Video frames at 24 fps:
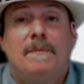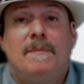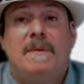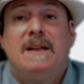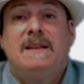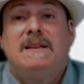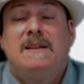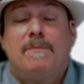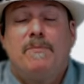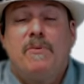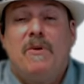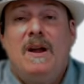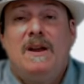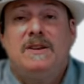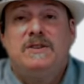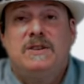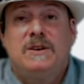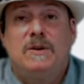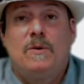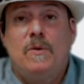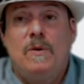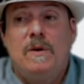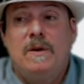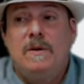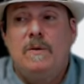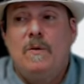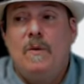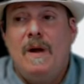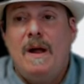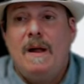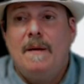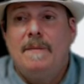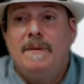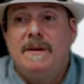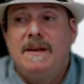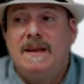make the project work
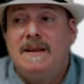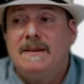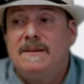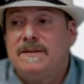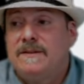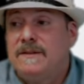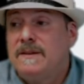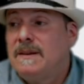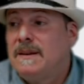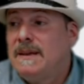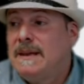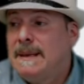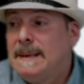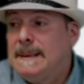well because